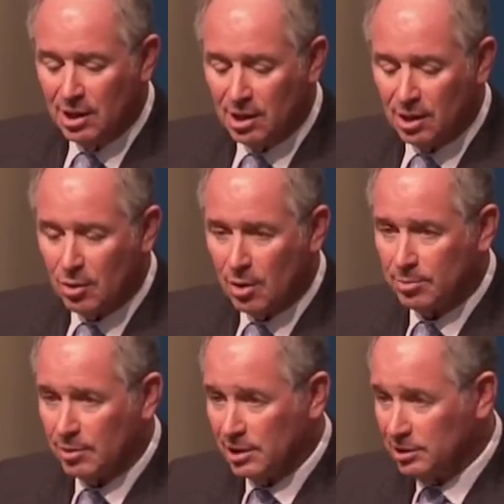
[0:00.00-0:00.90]
Uh,
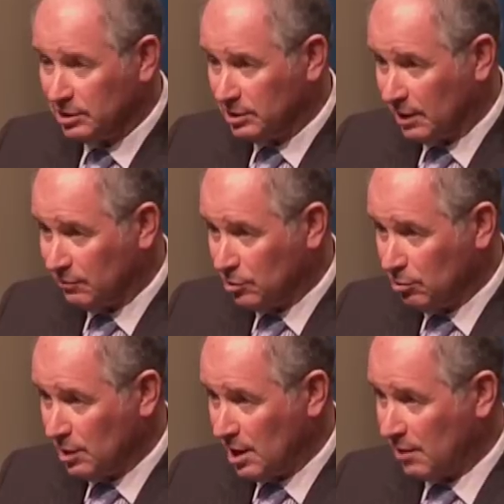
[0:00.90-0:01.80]
corporations have
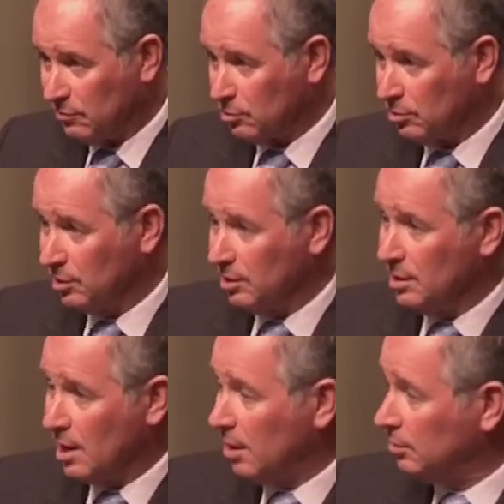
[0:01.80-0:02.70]
$2.5
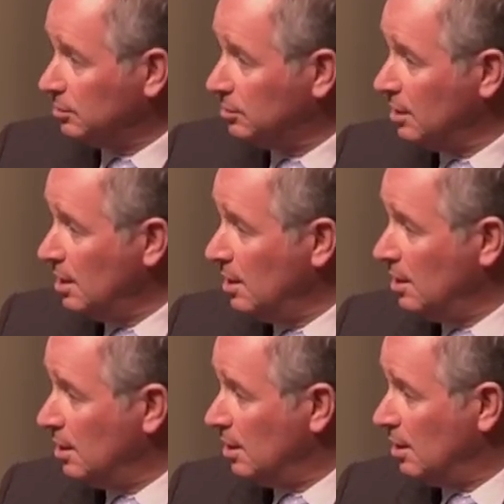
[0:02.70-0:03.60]
trillion
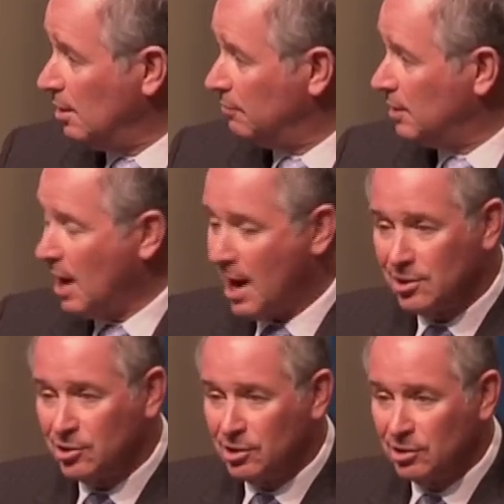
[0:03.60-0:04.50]
of
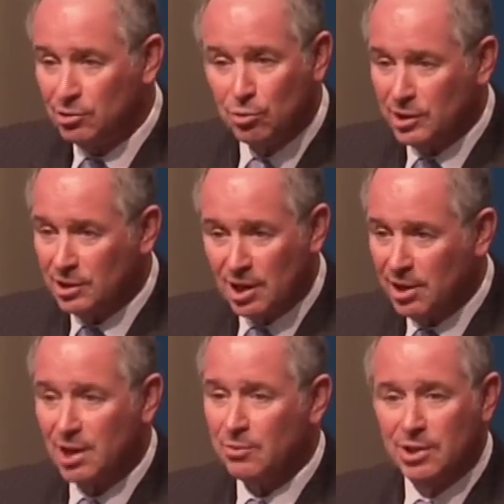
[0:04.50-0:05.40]
cash doing
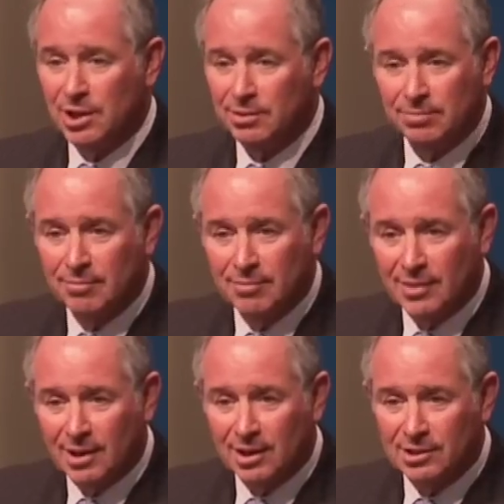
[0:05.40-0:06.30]
nothing with it
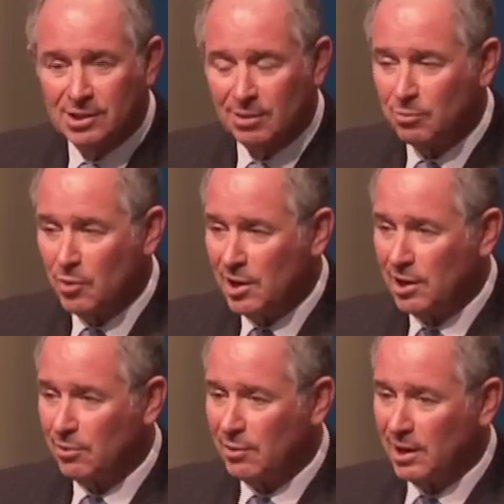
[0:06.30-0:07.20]
except
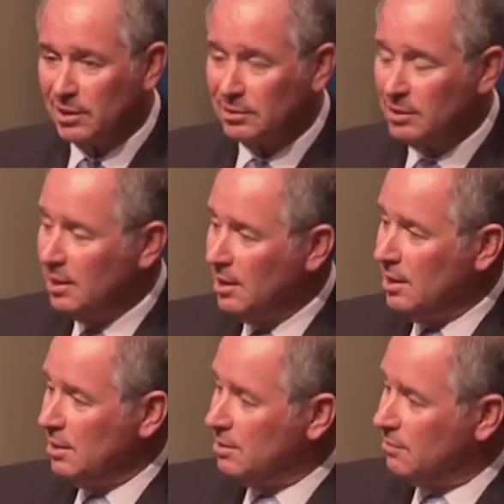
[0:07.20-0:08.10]
waiting around
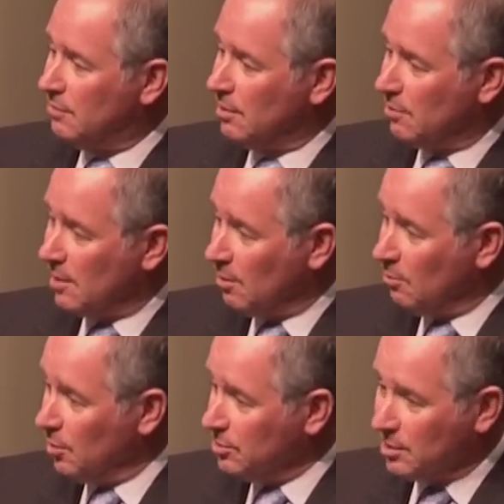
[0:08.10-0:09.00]
to figure
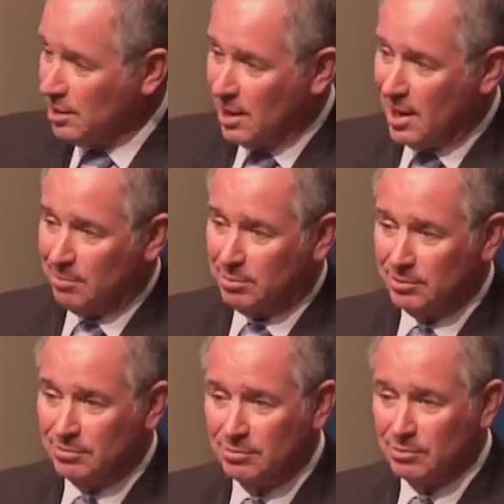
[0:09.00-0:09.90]
out what's going to
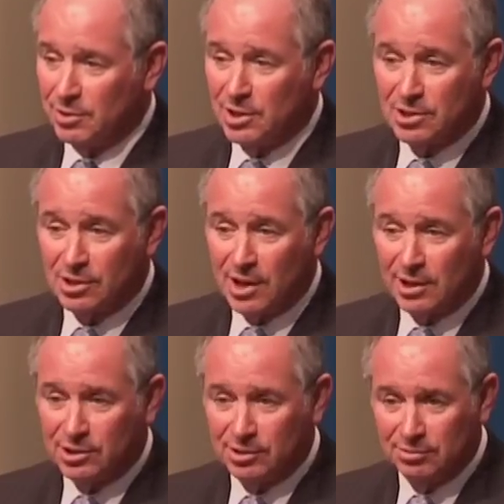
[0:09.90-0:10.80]
happen with this
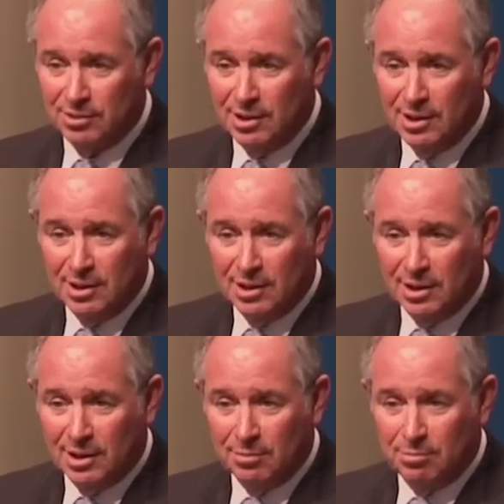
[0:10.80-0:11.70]
election,
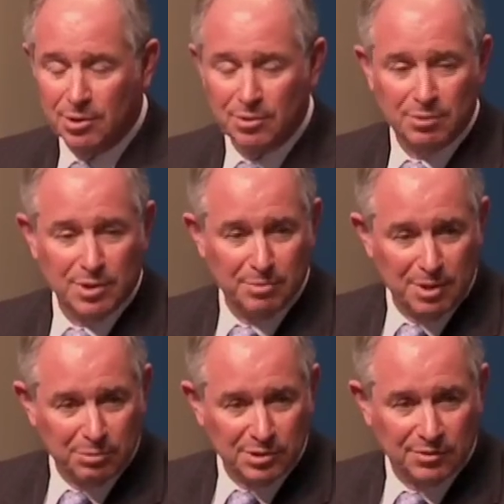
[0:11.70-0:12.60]
uh, both with the
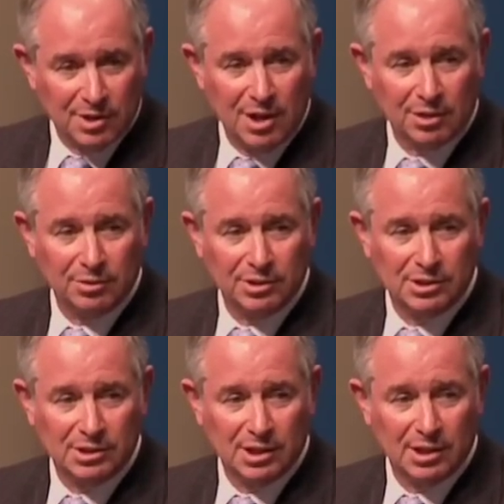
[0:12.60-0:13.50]
members of
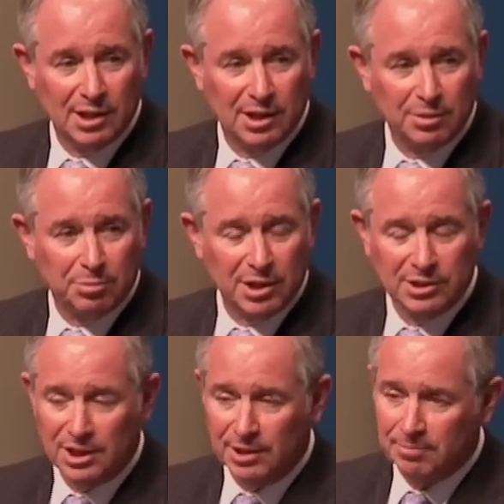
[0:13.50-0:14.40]
Congress uh, and the
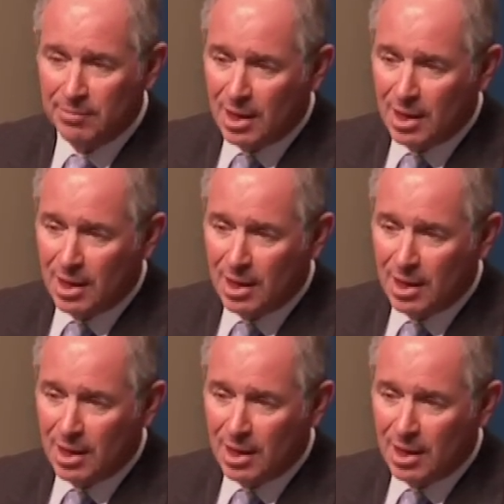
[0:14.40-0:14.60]
president.